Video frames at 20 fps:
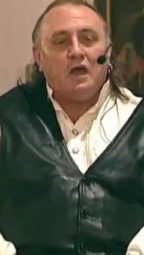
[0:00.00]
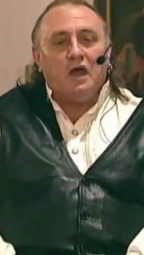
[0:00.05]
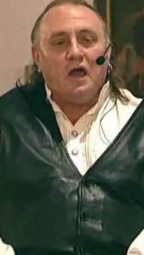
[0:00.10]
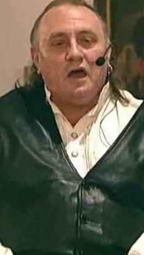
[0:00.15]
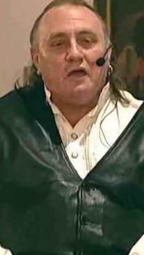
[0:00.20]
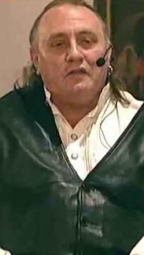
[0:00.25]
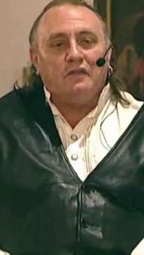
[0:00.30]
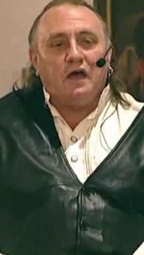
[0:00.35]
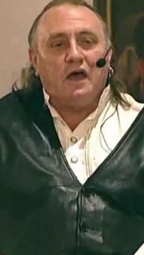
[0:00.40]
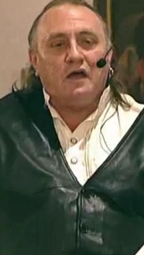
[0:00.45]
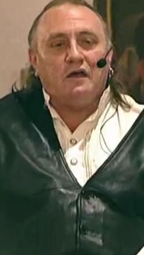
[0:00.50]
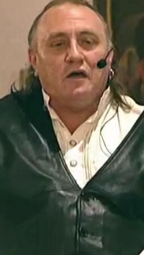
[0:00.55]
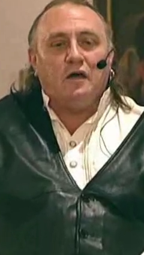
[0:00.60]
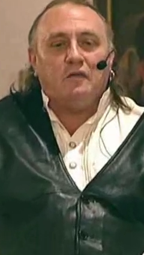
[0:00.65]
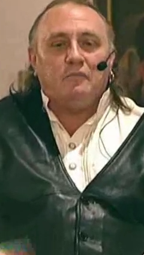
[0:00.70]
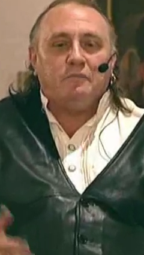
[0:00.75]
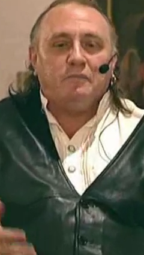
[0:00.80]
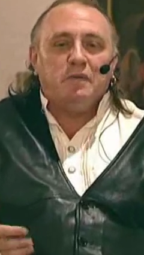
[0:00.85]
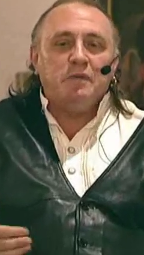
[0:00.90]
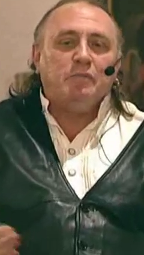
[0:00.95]
And that
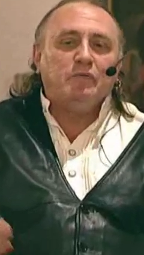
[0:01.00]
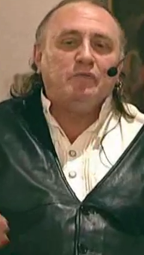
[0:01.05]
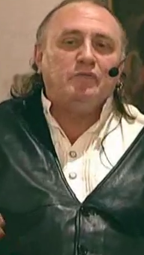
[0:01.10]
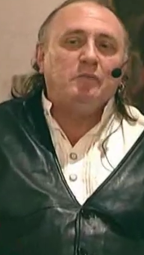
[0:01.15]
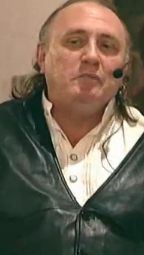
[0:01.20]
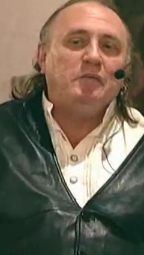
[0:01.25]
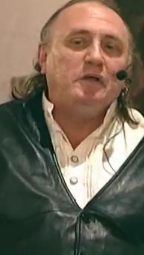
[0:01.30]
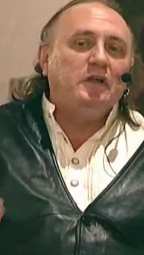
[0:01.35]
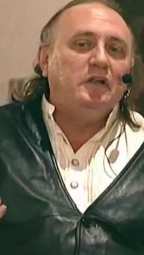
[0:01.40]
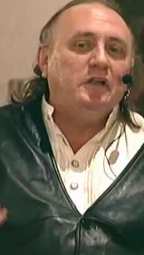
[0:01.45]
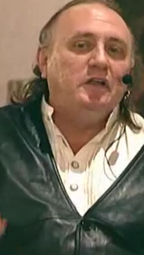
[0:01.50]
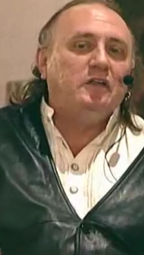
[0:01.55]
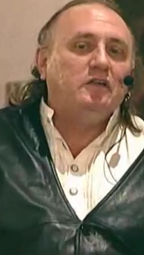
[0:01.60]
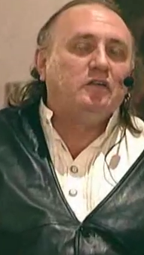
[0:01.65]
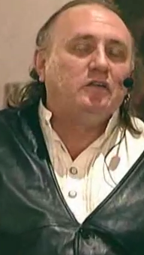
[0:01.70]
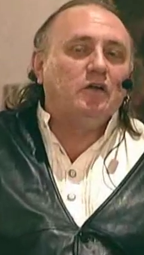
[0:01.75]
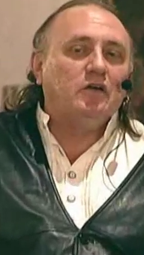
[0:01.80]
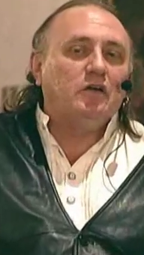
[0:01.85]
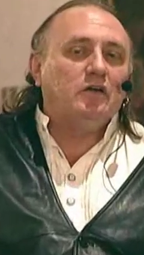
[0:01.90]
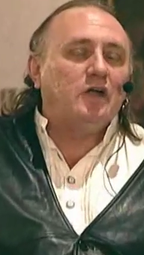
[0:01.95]
people's ability to
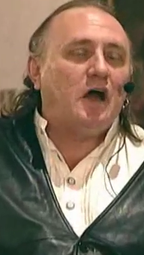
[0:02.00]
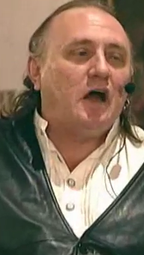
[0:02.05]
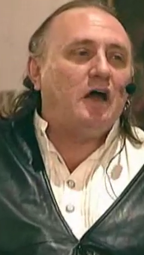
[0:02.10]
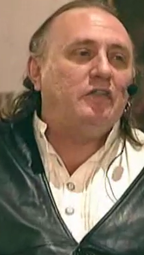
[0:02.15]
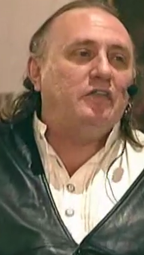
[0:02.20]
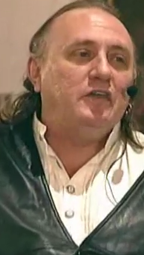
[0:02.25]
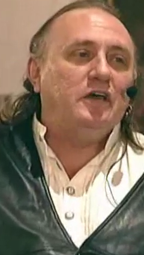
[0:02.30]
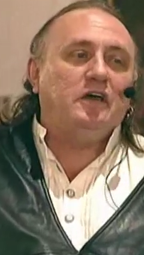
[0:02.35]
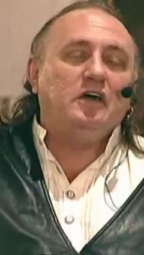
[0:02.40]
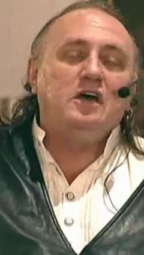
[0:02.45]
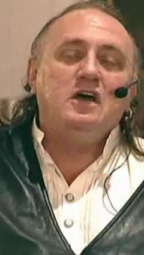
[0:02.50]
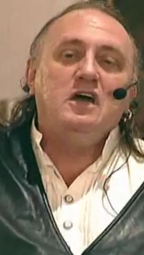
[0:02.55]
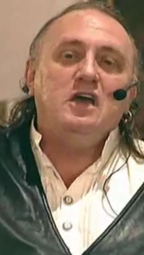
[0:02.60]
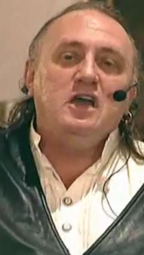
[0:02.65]
learn, I think,